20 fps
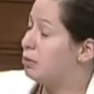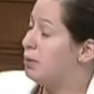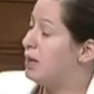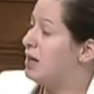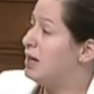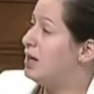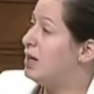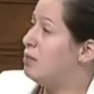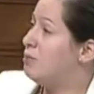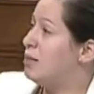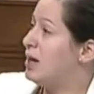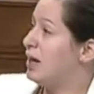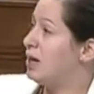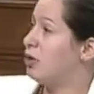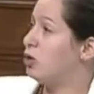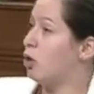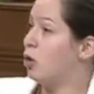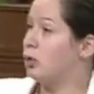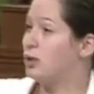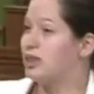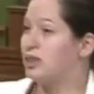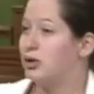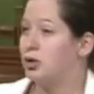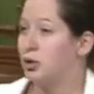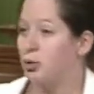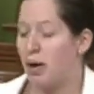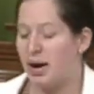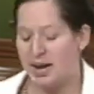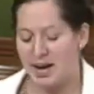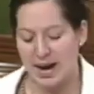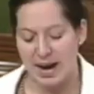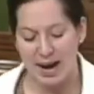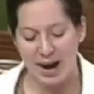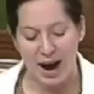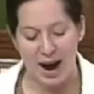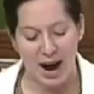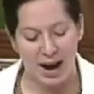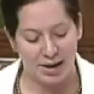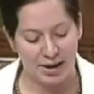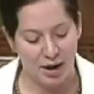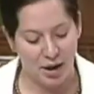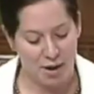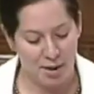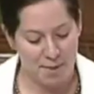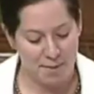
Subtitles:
be they citizens of our country